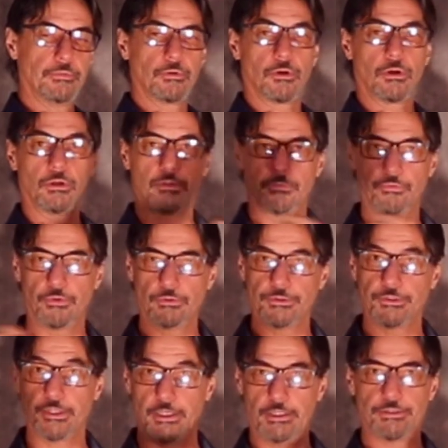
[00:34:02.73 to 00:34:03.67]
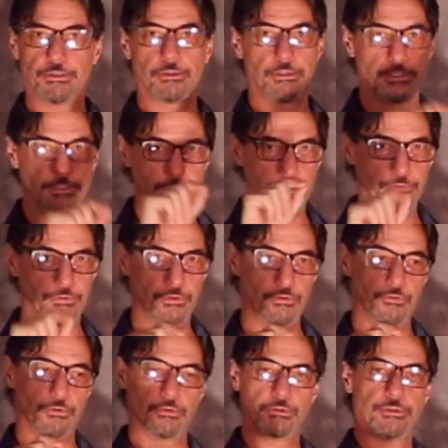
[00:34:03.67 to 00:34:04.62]
for all of those days, or just a few
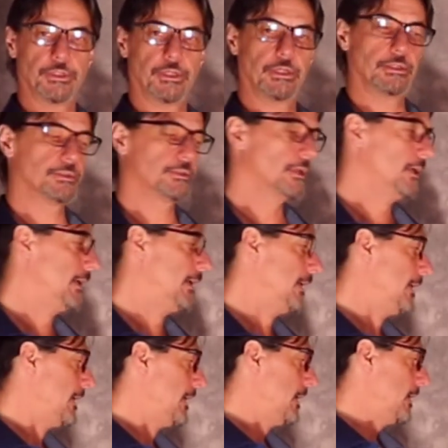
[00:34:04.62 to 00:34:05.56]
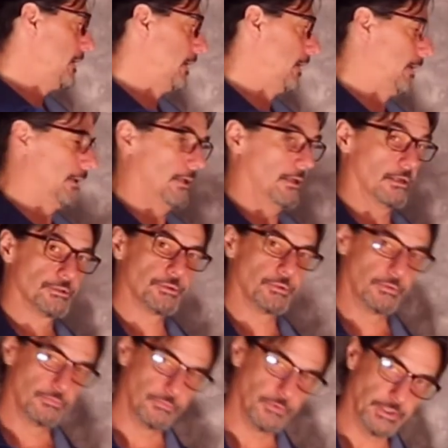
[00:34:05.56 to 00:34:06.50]
of those days. It
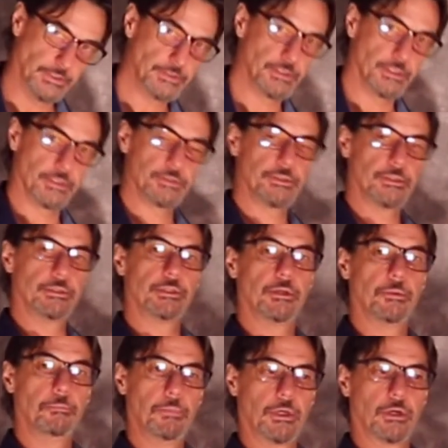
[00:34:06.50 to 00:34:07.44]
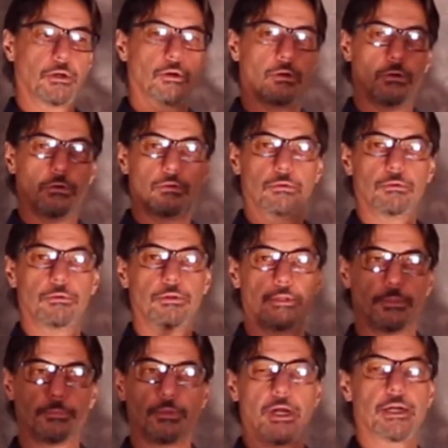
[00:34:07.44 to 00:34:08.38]
also invites us into Ming Hong,
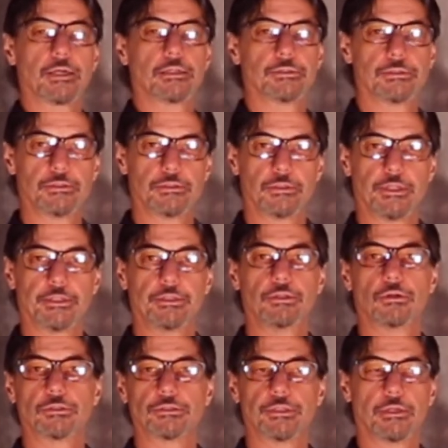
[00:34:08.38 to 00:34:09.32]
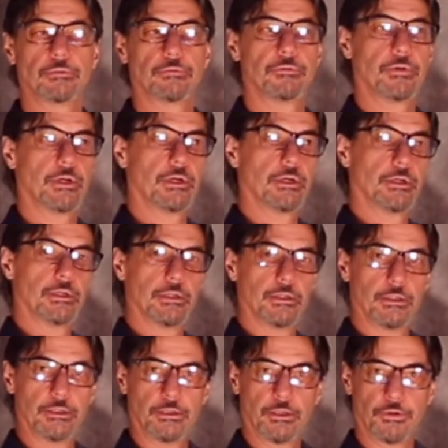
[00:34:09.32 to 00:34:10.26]
the practices like Yong Sheng
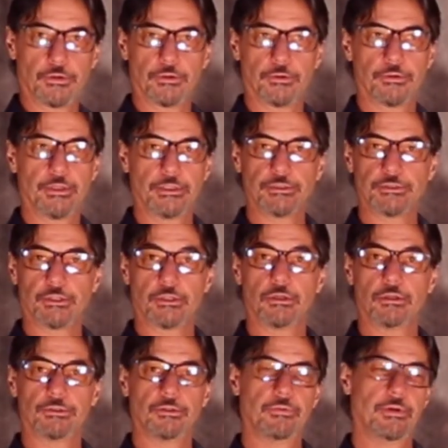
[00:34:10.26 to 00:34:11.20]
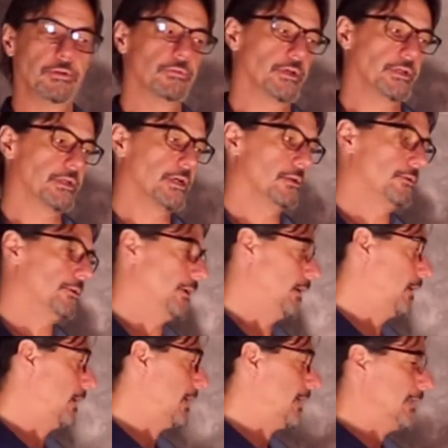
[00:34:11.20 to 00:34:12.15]
Fa and other things to cultivate
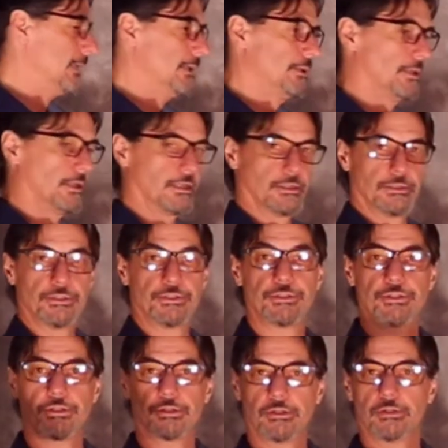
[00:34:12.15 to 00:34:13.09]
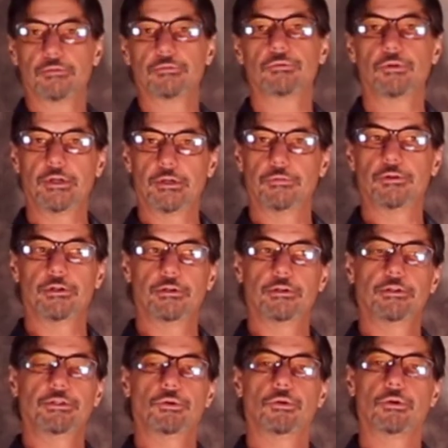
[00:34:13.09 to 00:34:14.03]
vitality, to conserve
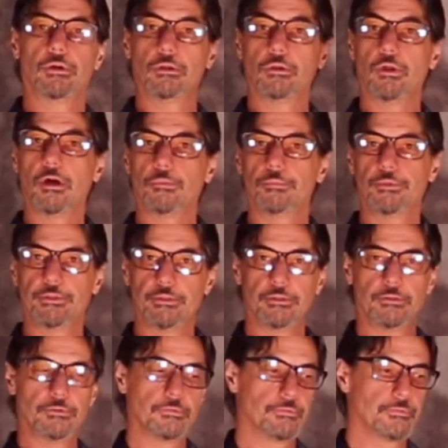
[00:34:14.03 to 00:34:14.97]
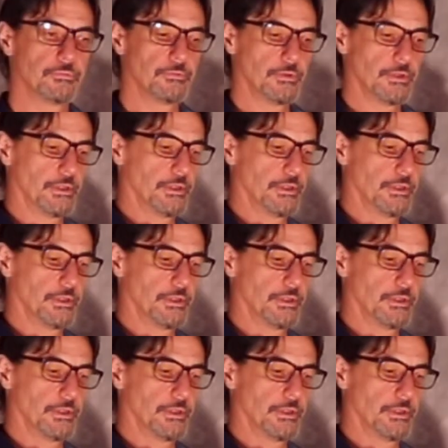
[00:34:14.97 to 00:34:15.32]
whatever your allotment of